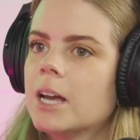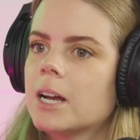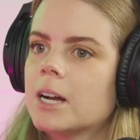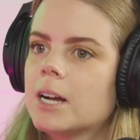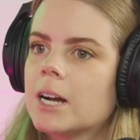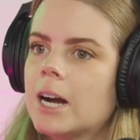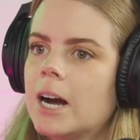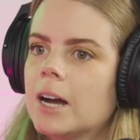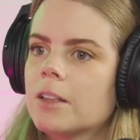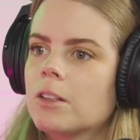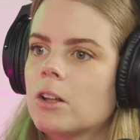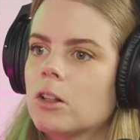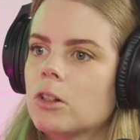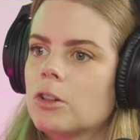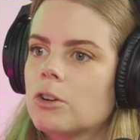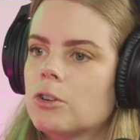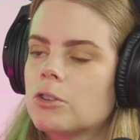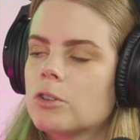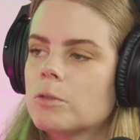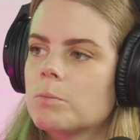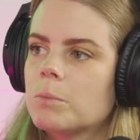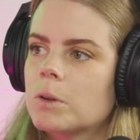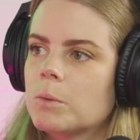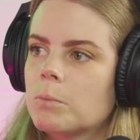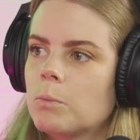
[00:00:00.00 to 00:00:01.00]
kind of
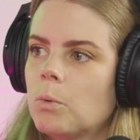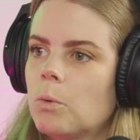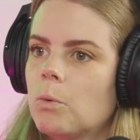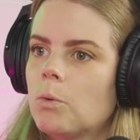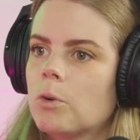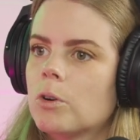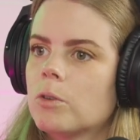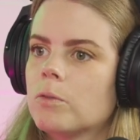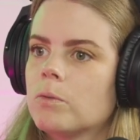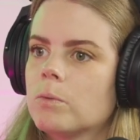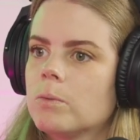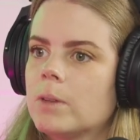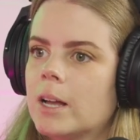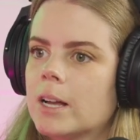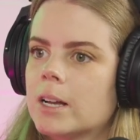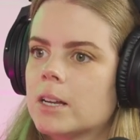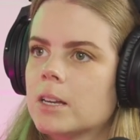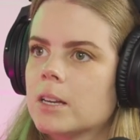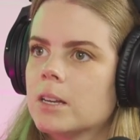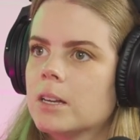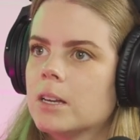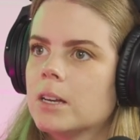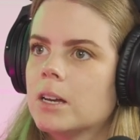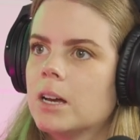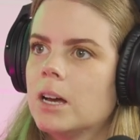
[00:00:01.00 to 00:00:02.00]
learn a bit more of
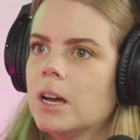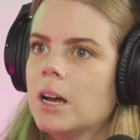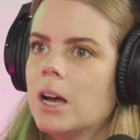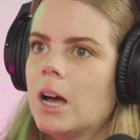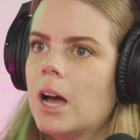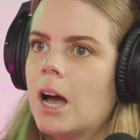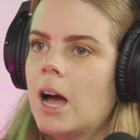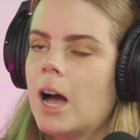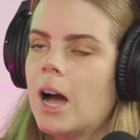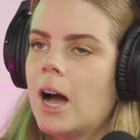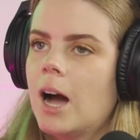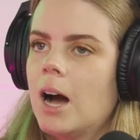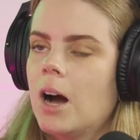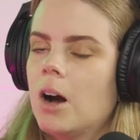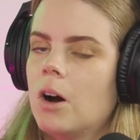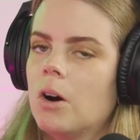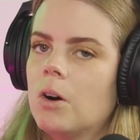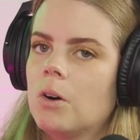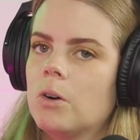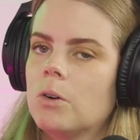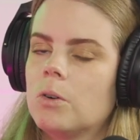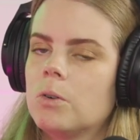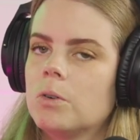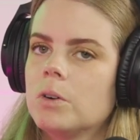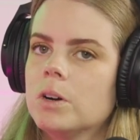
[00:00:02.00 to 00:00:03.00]
like
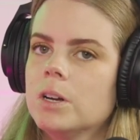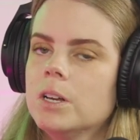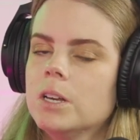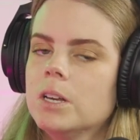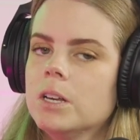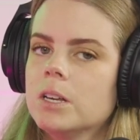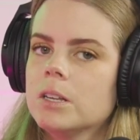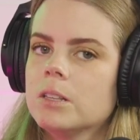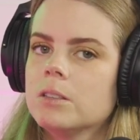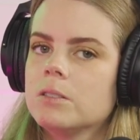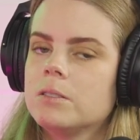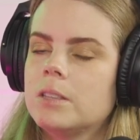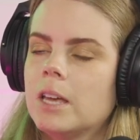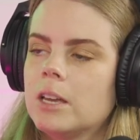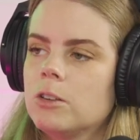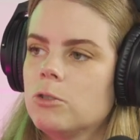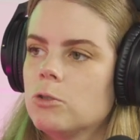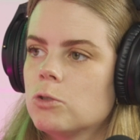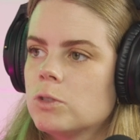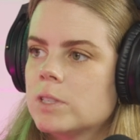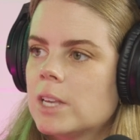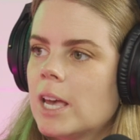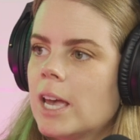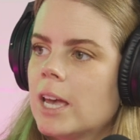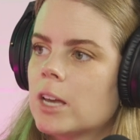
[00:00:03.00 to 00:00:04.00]
how you
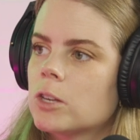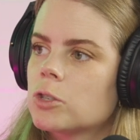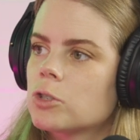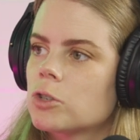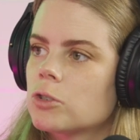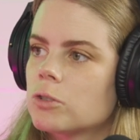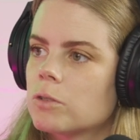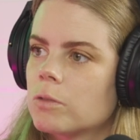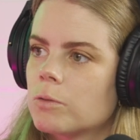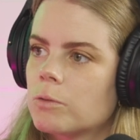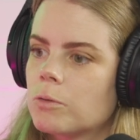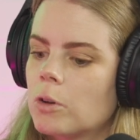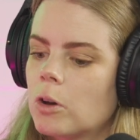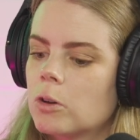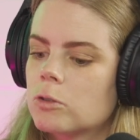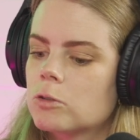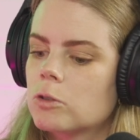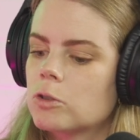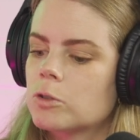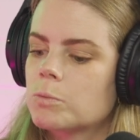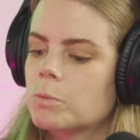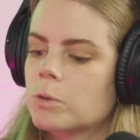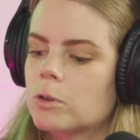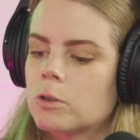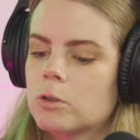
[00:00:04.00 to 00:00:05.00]
take certain
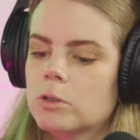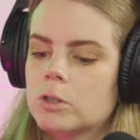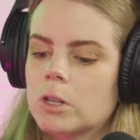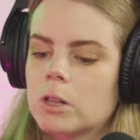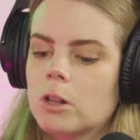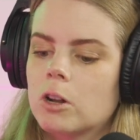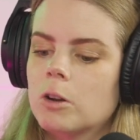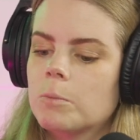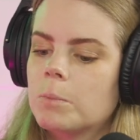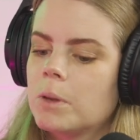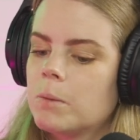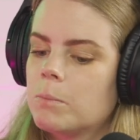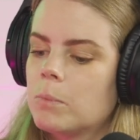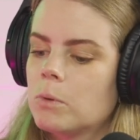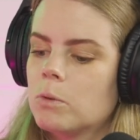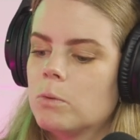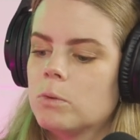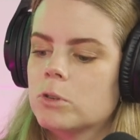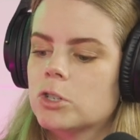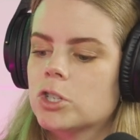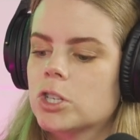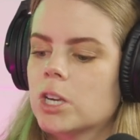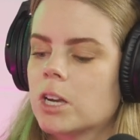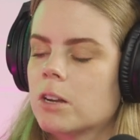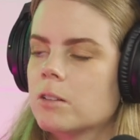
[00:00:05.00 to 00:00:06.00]
photos, because a lot of people
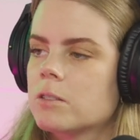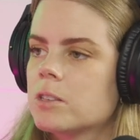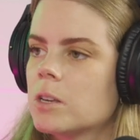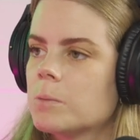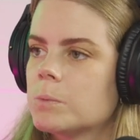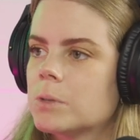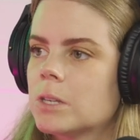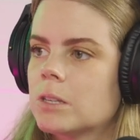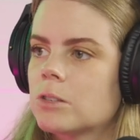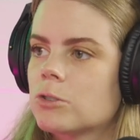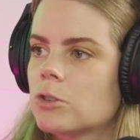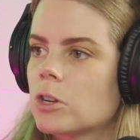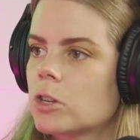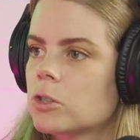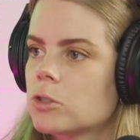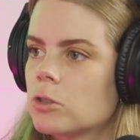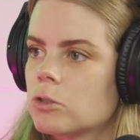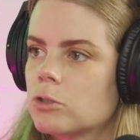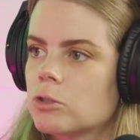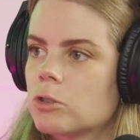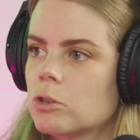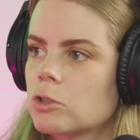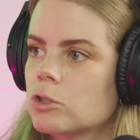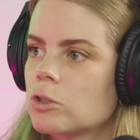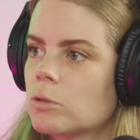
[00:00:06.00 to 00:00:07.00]
will share tips and tricks on
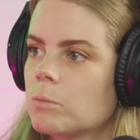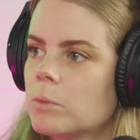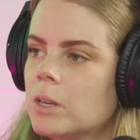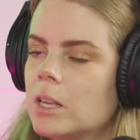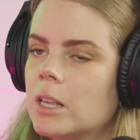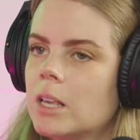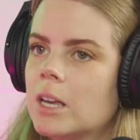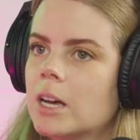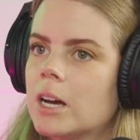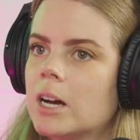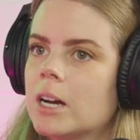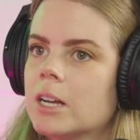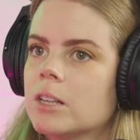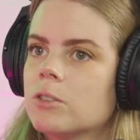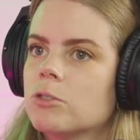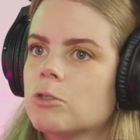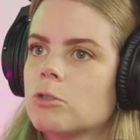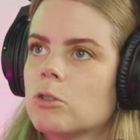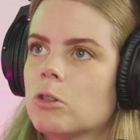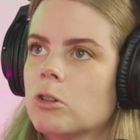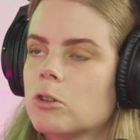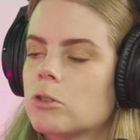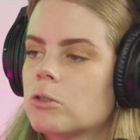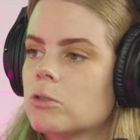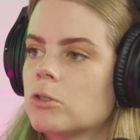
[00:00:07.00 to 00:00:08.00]
social media and
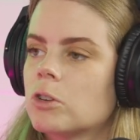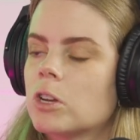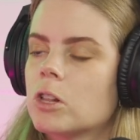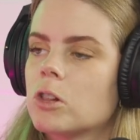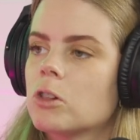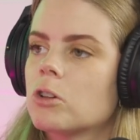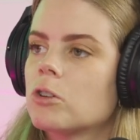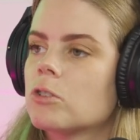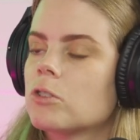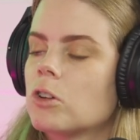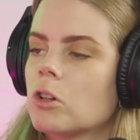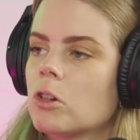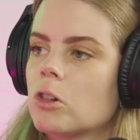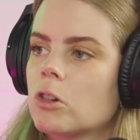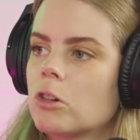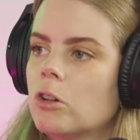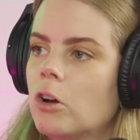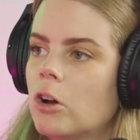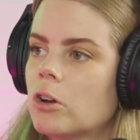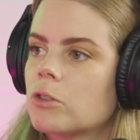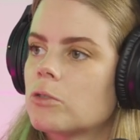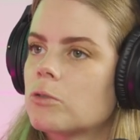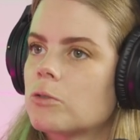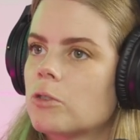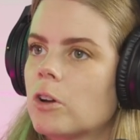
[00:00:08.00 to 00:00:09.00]
you can learn a
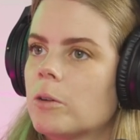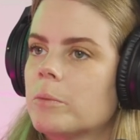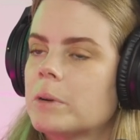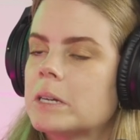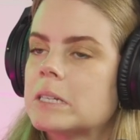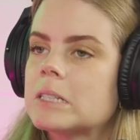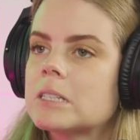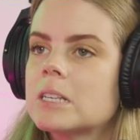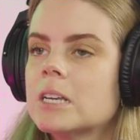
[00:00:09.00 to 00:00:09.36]
lot from it.